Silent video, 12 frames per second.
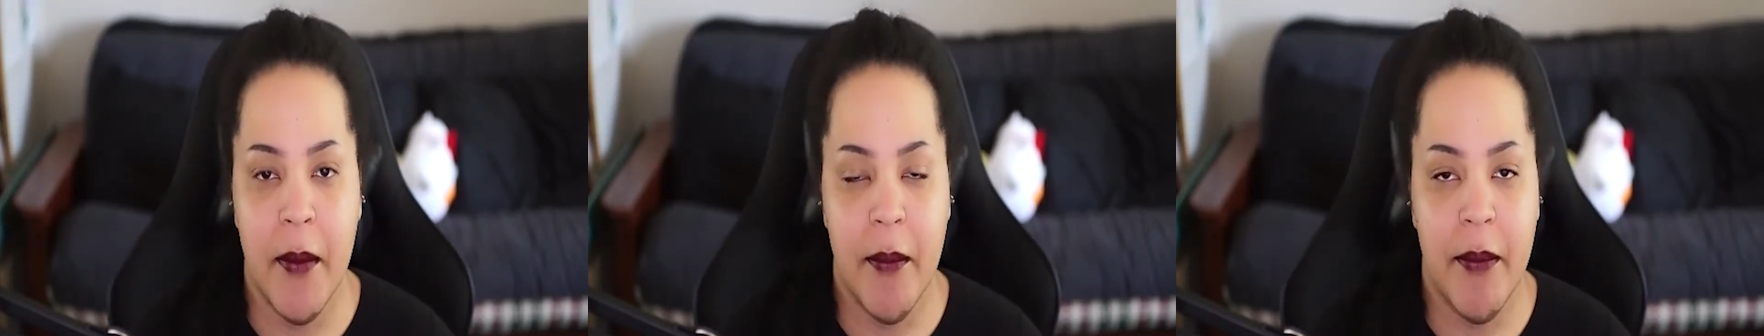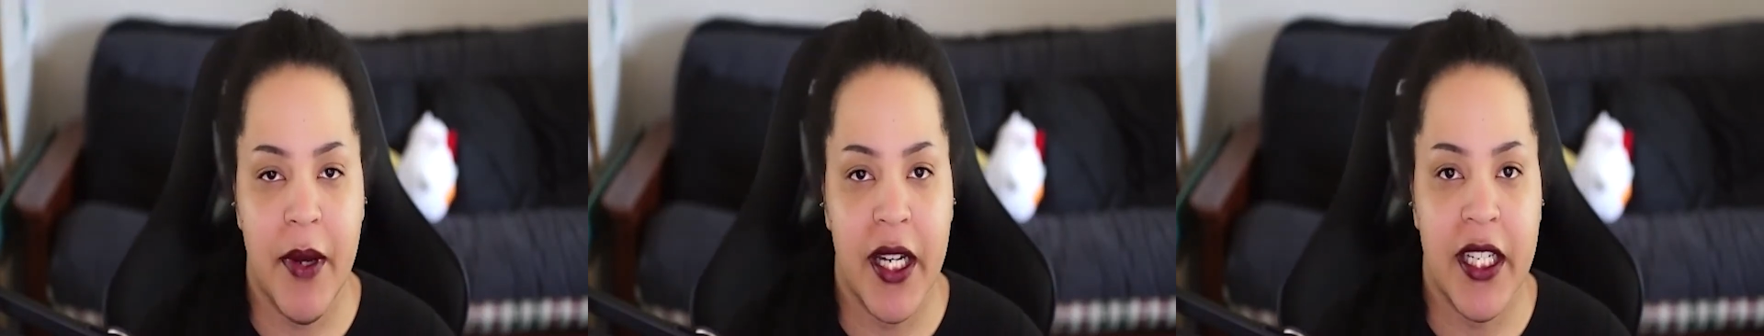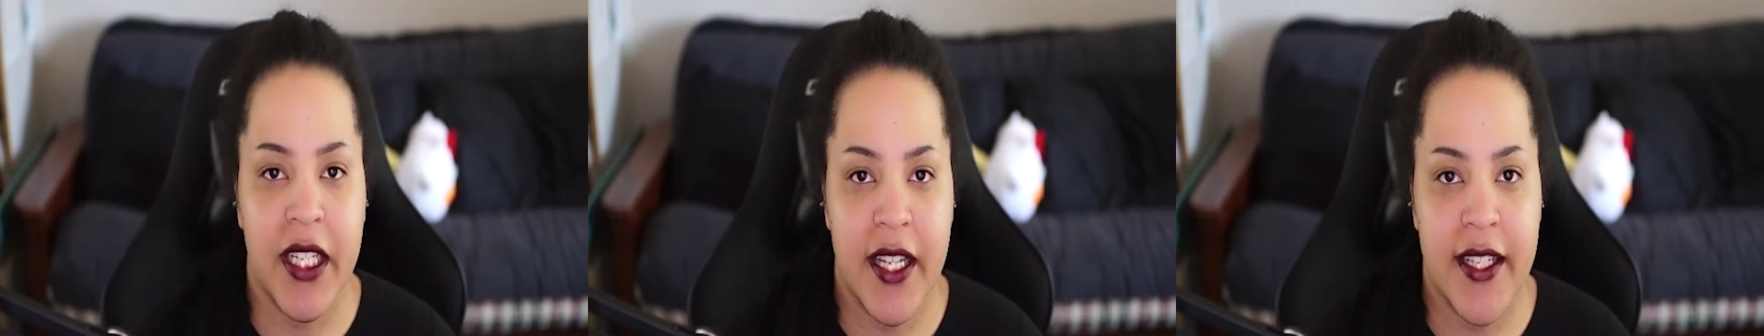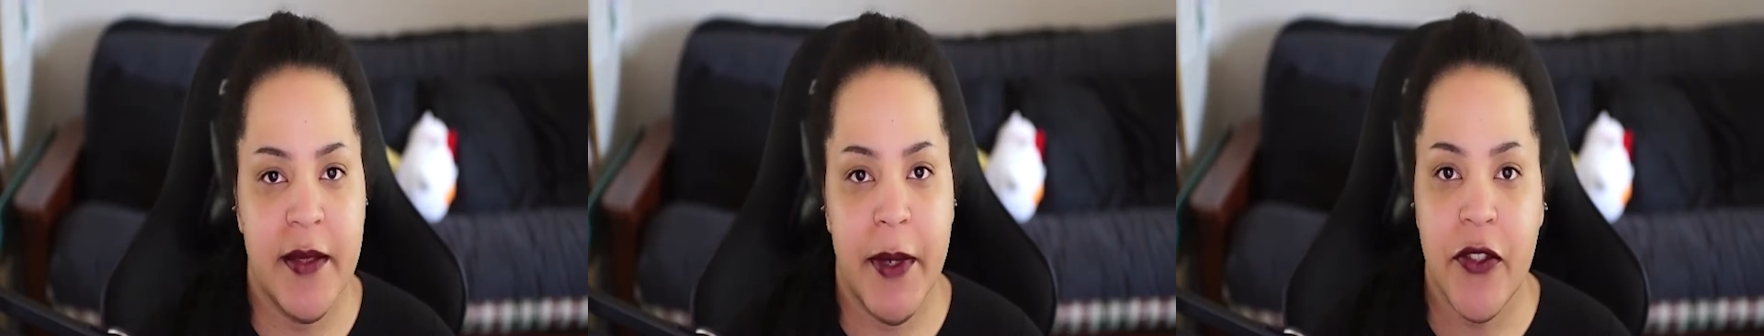But
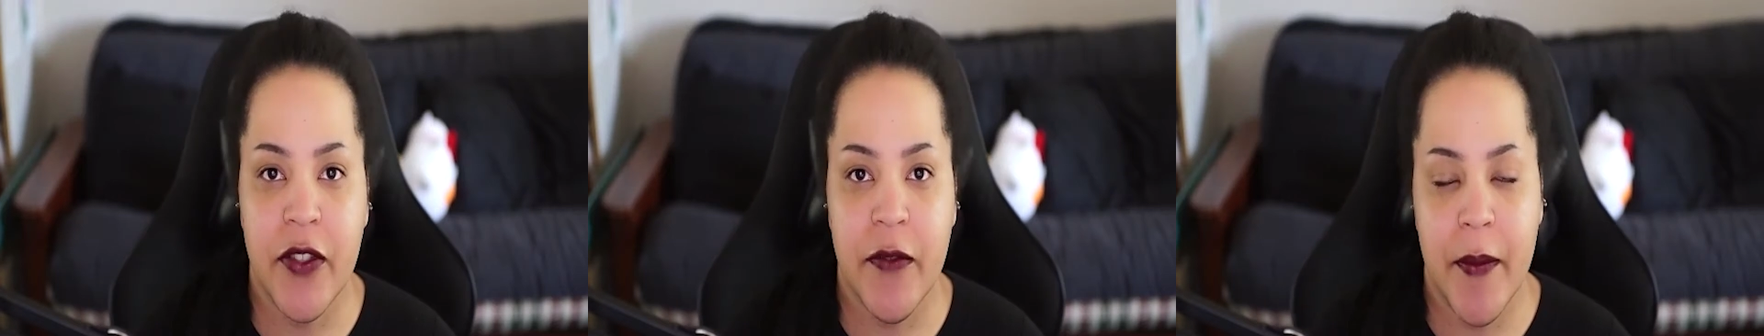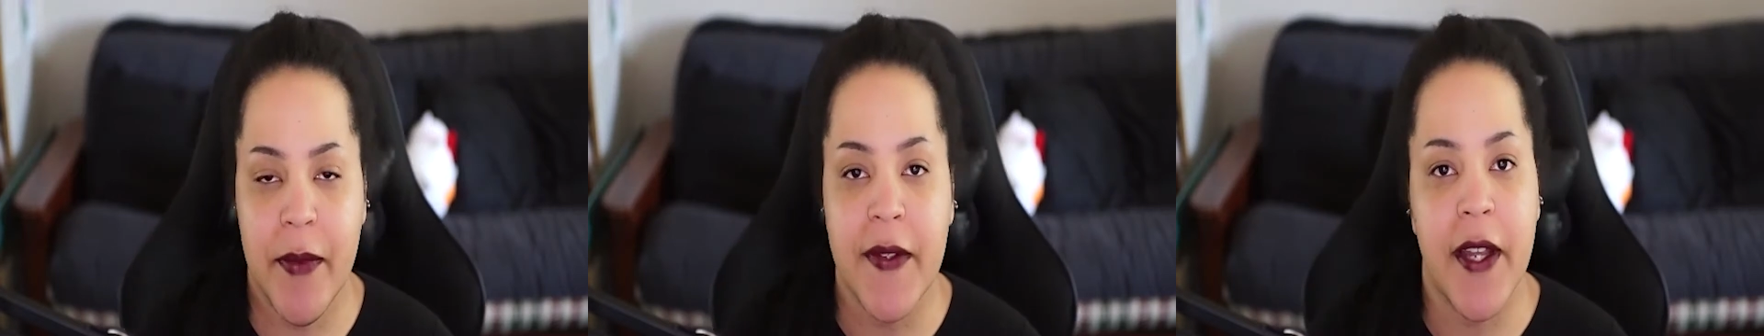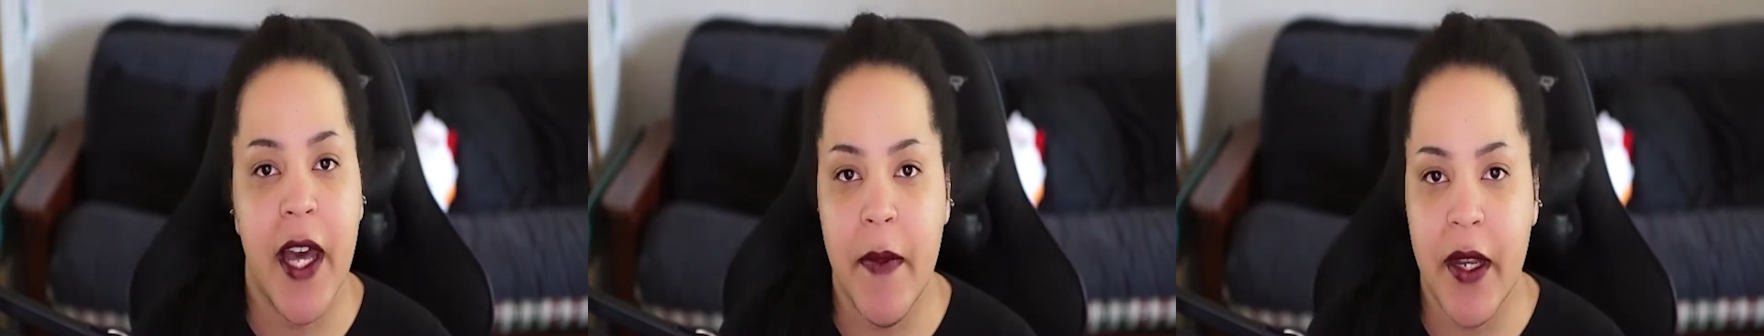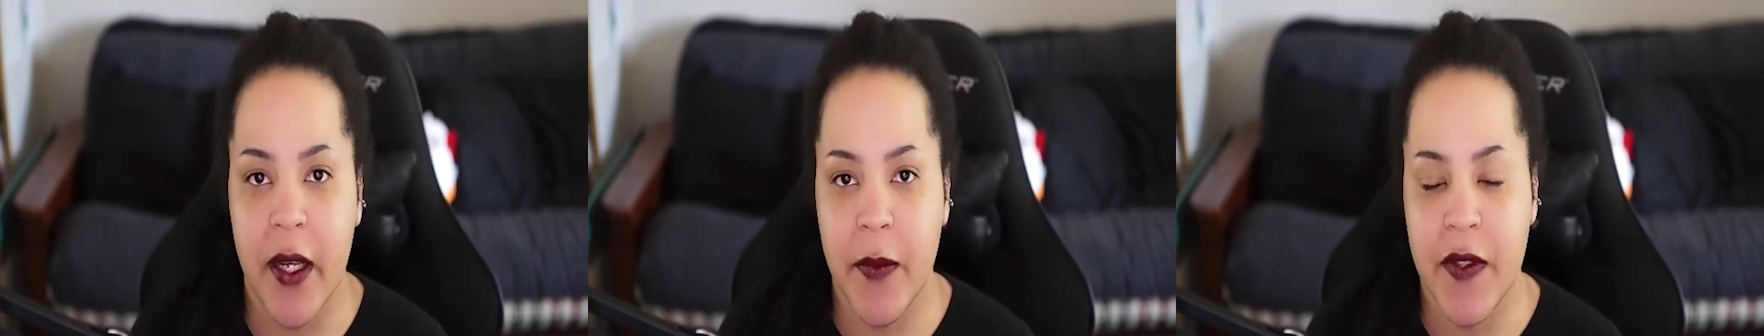especially from the time that
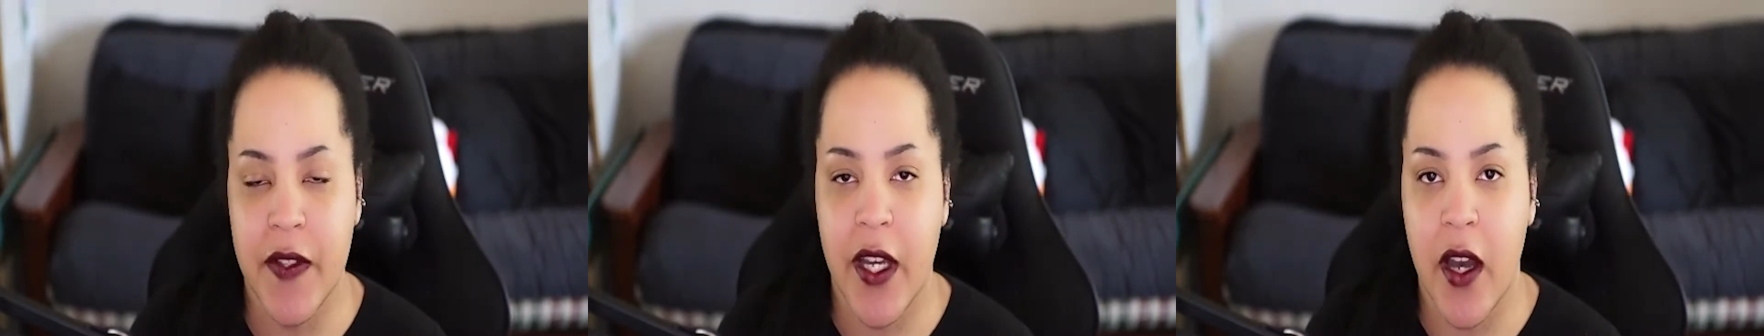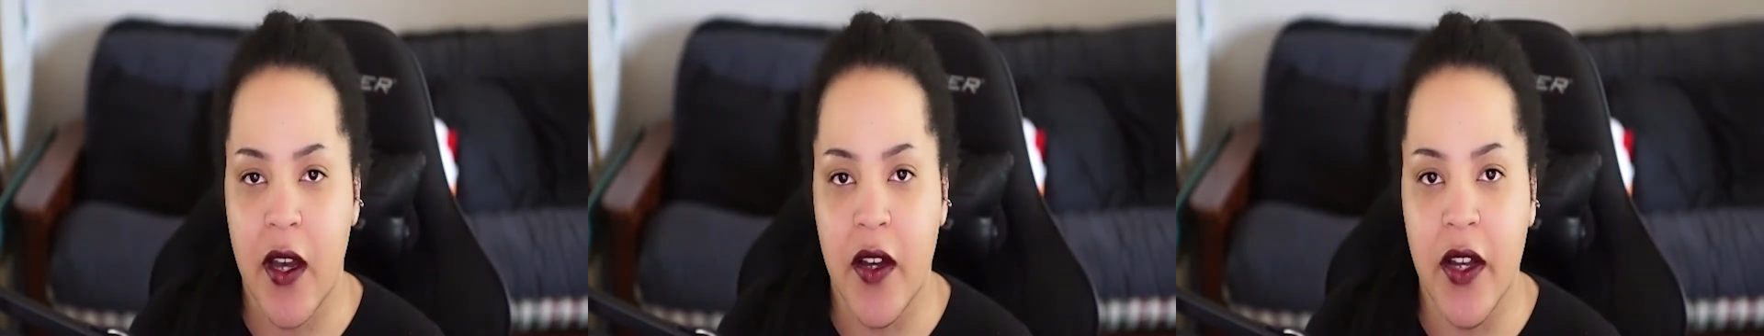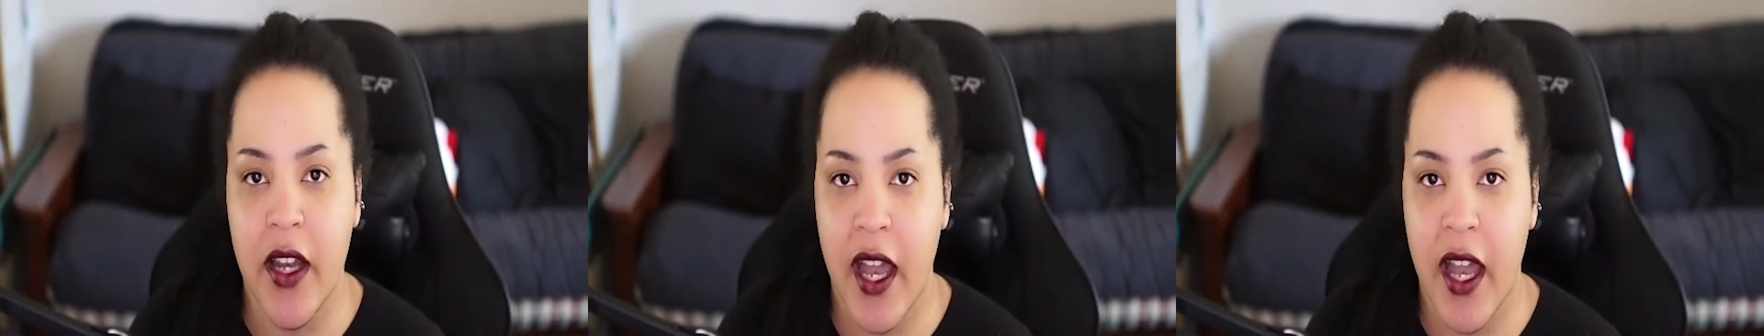I was young,